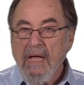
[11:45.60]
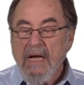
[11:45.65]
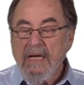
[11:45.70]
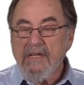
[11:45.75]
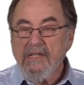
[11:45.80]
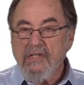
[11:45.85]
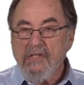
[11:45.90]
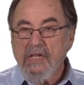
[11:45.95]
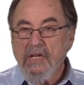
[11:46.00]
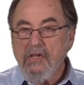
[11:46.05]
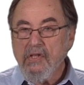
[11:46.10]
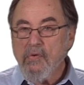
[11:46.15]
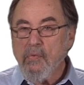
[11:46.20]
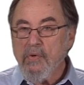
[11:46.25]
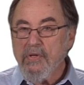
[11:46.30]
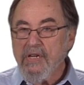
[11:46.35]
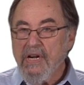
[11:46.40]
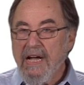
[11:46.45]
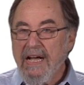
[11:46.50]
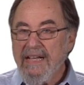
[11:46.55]
A distinction
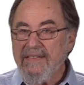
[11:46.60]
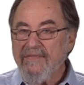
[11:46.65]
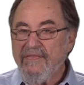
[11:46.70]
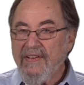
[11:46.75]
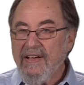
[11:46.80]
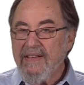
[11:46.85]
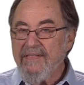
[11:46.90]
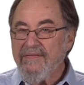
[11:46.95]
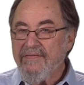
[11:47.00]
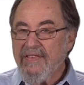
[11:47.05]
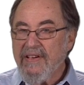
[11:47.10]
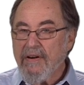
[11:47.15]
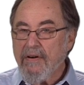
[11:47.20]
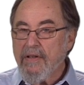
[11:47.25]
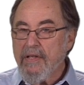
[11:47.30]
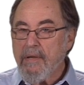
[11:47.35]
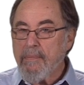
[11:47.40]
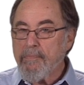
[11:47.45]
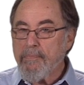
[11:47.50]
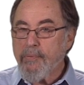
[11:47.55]
which I find
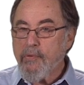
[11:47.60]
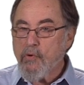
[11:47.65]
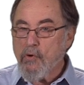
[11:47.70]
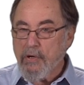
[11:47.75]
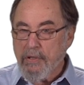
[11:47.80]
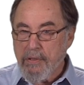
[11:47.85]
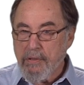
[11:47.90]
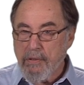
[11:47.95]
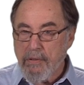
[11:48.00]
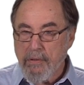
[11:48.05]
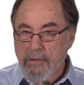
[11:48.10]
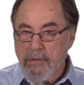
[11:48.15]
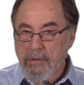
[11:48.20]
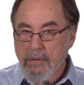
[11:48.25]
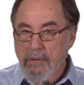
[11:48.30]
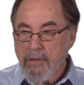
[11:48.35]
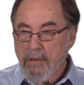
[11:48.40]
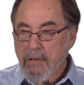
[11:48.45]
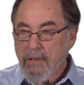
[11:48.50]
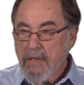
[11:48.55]
very important
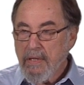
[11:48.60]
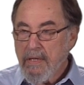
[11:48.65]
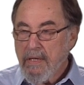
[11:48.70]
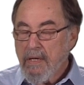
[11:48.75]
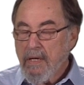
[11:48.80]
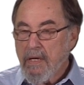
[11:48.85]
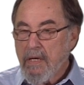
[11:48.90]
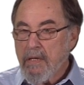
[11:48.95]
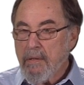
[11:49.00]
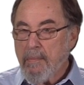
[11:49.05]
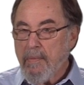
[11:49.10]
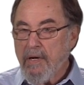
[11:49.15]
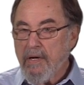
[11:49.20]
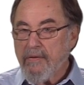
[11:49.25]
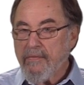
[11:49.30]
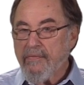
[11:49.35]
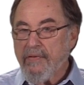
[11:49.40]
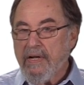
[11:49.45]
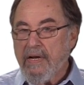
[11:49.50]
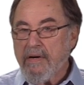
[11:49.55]

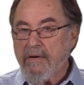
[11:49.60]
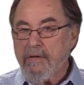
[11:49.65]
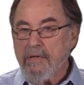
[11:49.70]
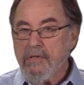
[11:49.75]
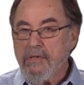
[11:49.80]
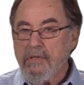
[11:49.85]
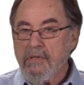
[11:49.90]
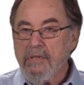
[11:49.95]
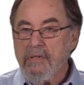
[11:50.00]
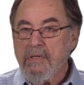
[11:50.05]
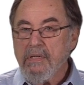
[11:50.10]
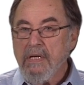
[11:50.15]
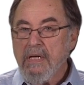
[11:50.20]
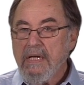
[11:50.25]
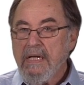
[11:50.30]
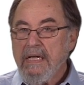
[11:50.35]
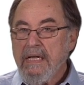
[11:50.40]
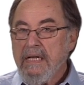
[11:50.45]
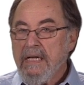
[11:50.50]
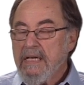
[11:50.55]
among viruses
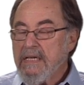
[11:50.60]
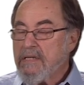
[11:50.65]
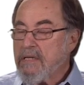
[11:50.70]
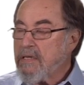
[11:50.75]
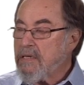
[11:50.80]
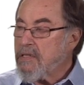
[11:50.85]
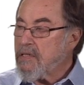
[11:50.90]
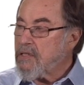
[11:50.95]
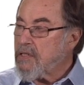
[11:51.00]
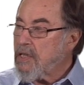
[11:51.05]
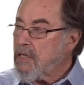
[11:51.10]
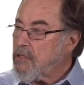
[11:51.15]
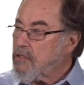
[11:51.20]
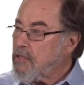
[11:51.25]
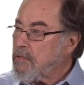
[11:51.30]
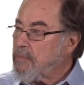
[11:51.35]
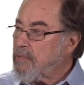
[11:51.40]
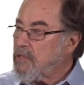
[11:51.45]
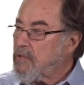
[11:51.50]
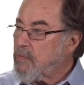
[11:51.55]
is the
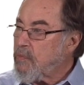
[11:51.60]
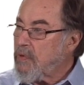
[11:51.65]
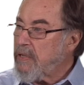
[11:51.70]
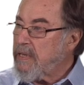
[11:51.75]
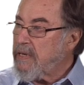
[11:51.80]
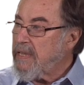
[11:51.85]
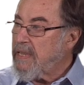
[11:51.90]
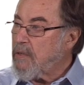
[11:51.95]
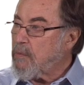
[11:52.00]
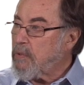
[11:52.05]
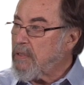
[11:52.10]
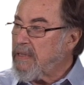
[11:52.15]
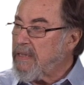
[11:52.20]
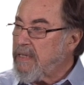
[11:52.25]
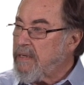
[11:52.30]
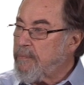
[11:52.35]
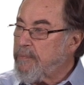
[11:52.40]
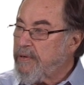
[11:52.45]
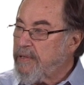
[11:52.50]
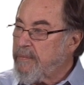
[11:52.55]
distinction between
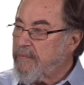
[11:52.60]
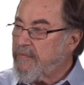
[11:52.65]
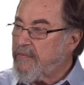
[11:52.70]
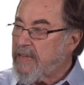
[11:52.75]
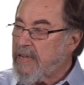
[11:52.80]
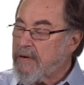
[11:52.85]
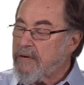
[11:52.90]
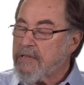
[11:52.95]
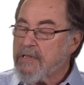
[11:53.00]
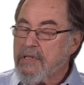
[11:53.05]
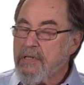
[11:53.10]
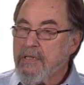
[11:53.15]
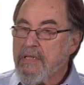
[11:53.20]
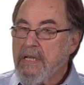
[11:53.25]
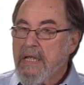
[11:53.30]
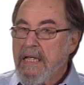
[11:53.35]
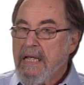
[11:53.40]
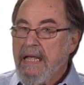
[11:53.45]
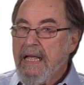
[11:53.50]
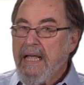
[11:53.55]
equilibrium
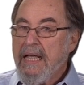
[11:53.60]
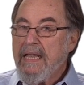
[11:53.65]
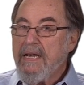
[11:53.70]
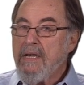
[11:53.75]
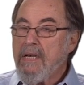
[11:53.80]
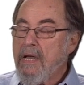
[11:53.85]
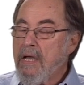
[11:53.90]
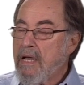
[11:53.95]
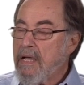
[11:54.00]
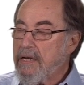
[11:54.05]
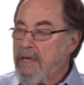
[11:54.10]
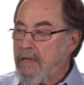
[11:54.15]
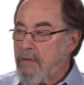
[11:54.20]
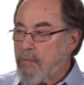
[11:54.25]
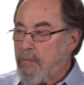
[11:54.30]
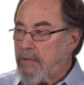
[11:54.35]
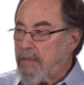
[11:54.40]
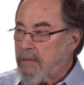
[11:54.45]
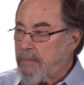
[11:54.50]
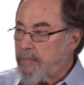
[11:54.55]
viruses and
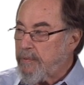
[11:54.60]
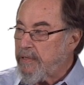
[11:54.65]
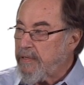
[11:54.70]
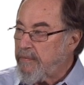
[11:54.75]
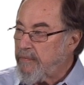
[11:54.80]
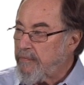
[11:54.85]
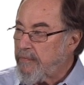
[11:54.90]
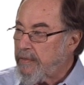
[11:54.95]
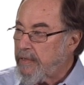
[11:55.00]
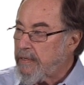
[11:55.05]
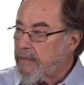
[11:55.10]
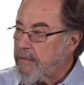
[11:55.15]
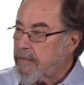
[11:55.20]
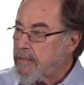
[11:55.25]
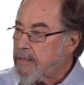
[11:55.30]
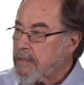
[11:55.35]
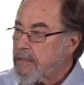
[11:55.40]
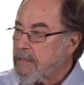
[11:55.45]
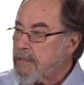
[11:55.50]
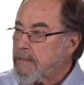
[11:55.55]
non-equilibrium
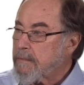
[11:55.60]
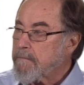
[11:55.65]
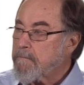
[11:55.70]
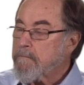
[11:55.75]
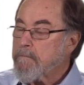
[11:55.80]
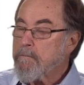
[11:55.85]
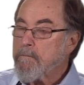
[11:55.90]
viruses.